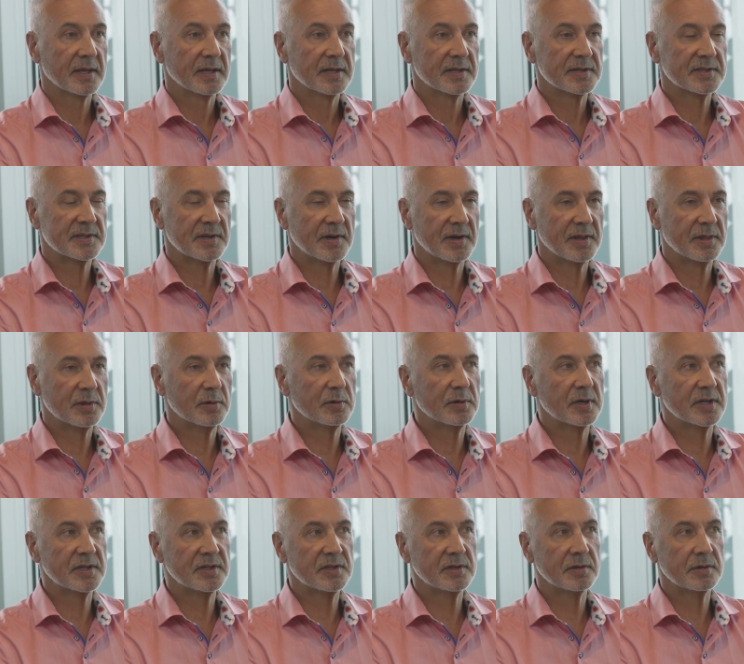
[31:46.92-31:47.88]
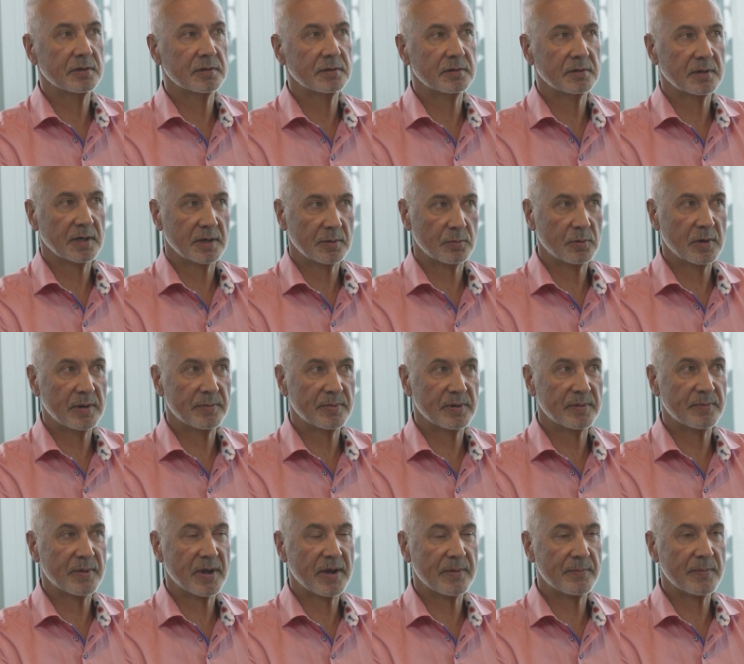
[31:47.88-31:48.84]
So I thought I knew a wee bit
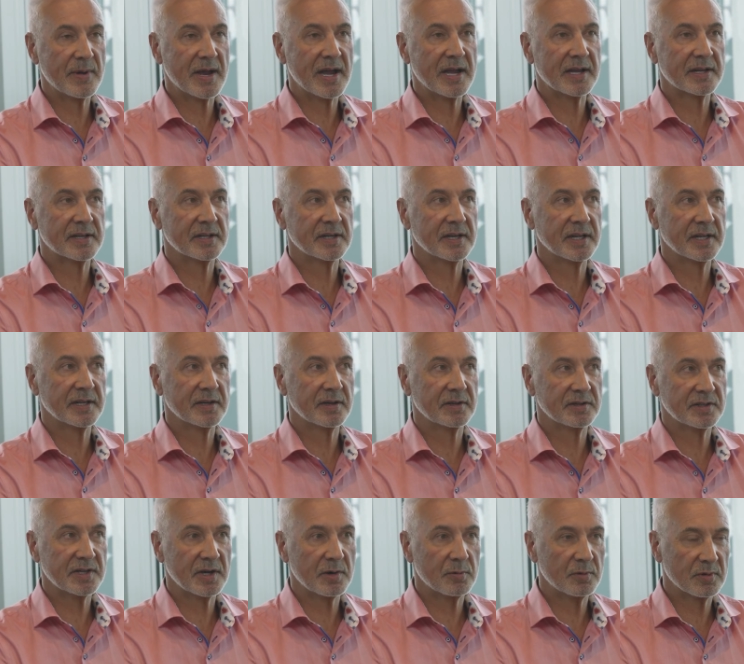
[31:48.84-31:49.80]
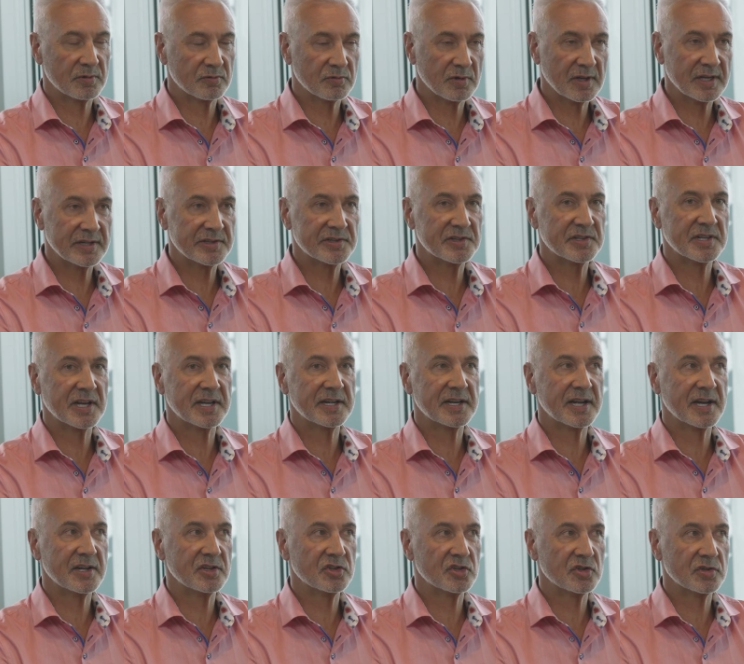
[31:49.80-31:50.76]
about marketing. I dealt with real estate
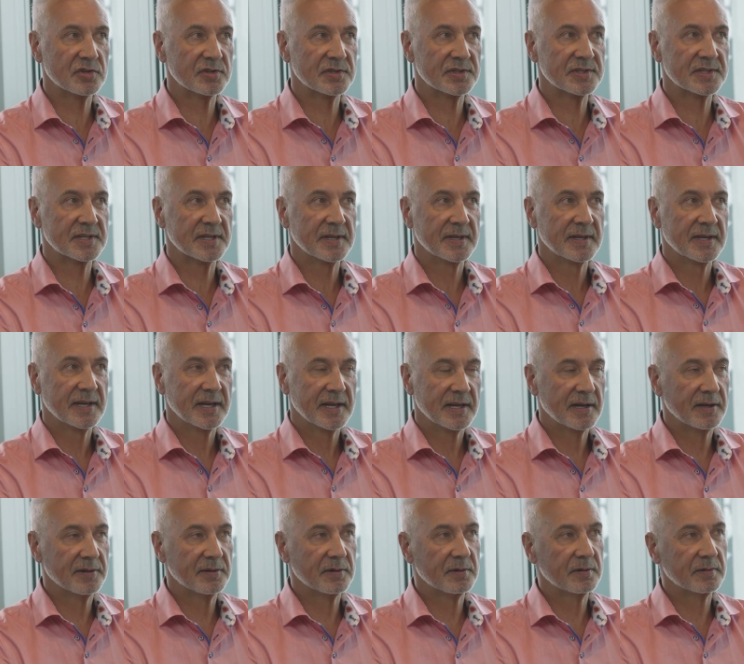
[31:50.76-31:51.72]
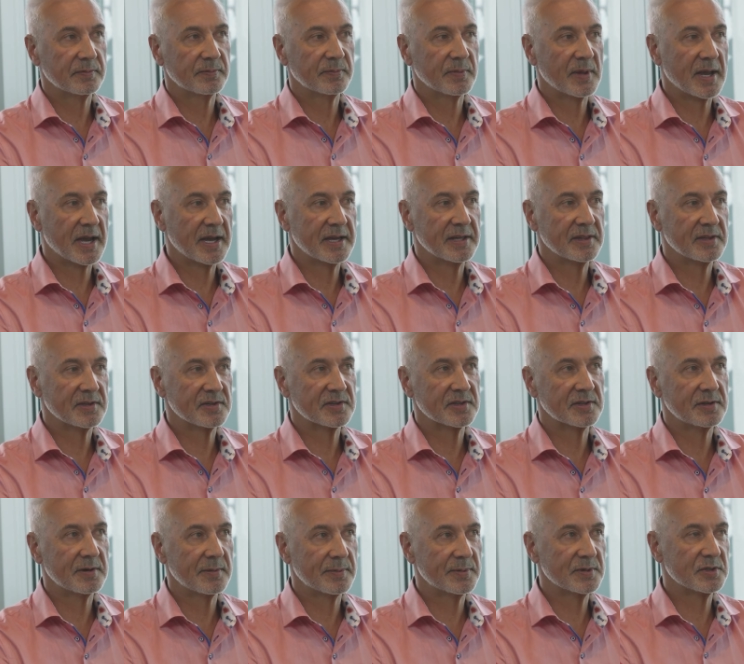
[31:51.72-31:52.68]
agents I thought, hey, there's
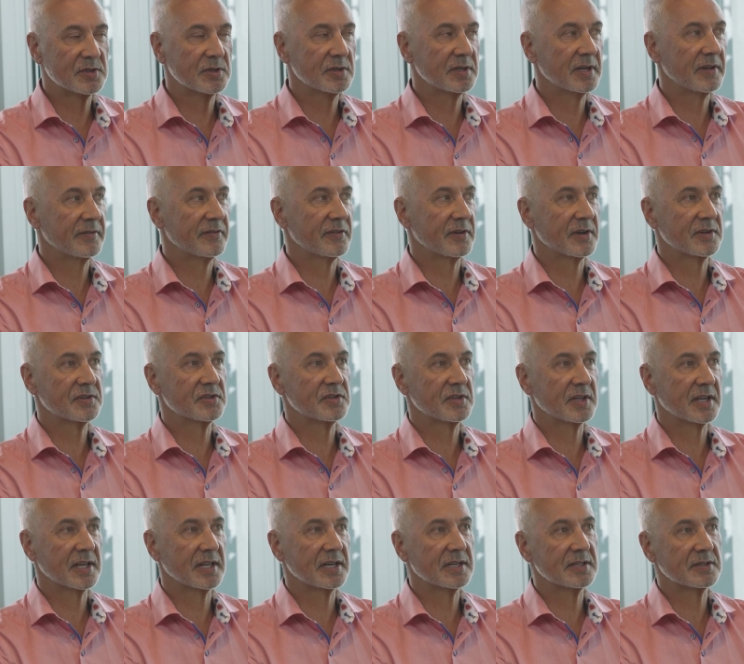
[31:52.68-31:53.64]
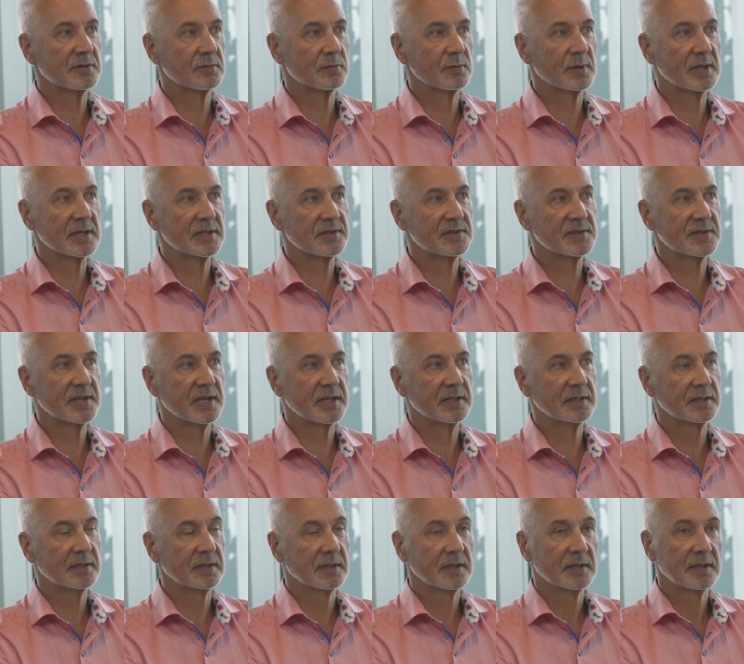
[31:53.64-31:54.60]
an opportunity for us to get into real estate.
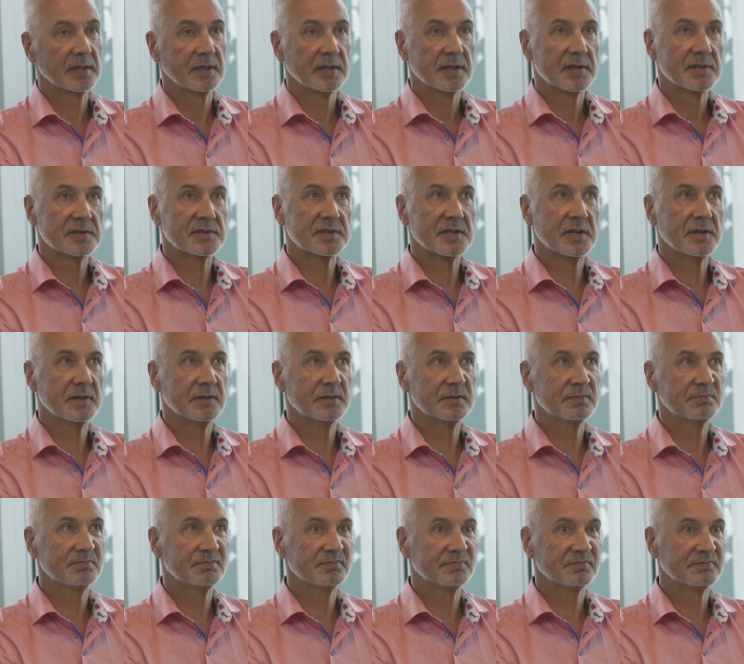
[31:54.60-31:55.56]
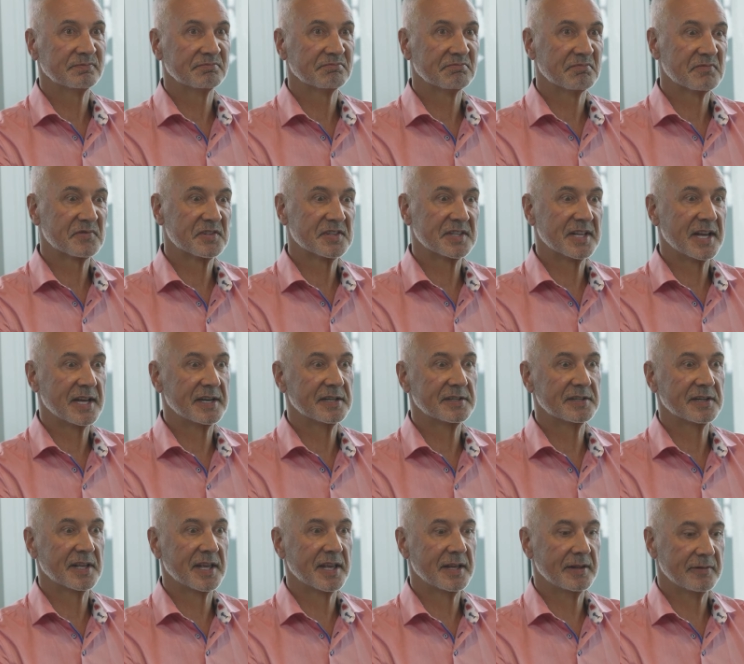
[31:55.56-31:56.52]
So started
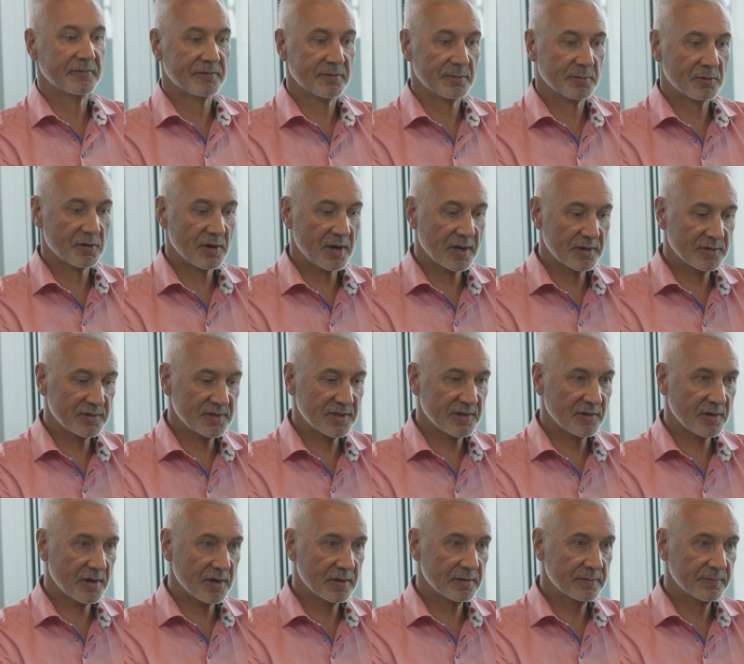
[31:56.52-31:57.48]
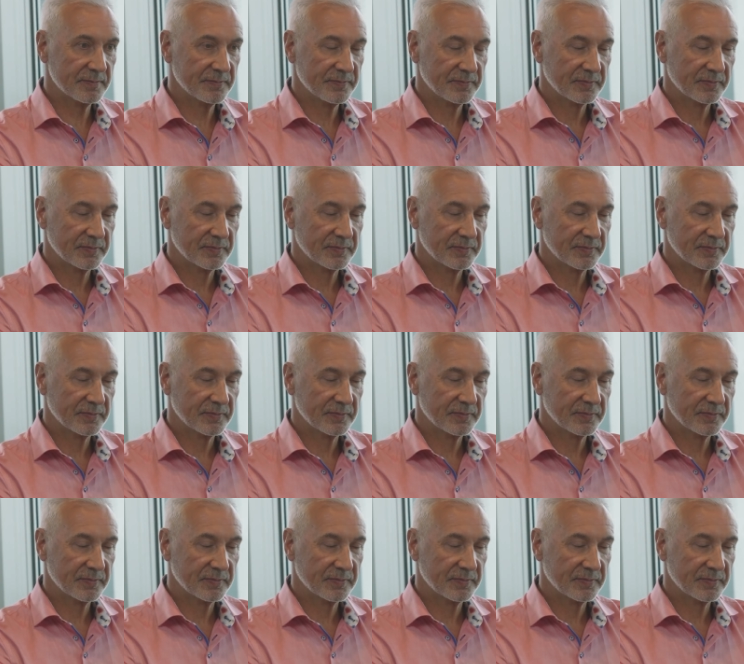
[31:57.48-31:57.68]
again from ground zero.